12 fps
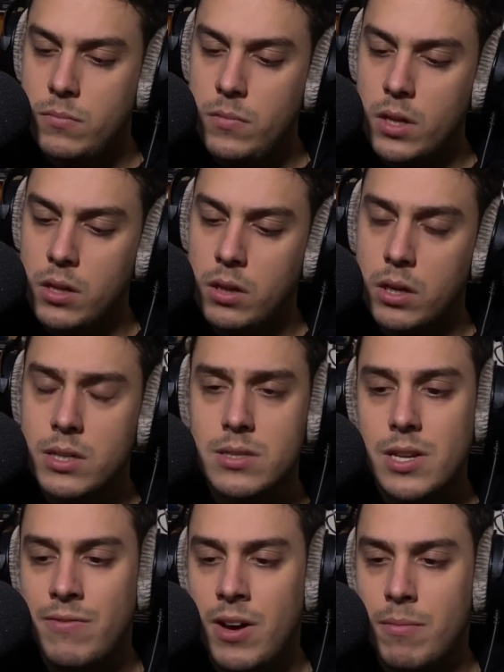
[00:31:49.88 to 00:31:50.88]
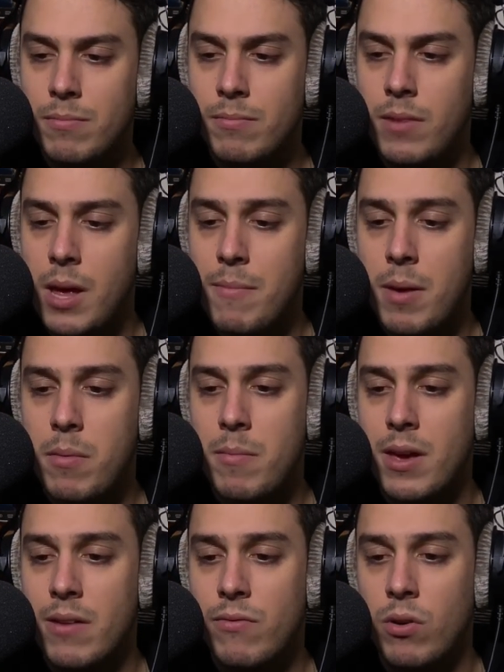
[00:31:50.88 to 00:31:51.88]
looking stuff up and maybe
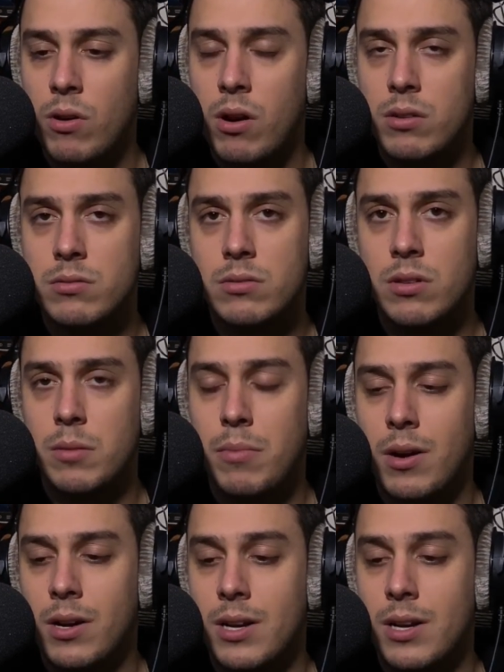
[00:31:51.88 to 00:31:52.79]
making phone calls during the podcast,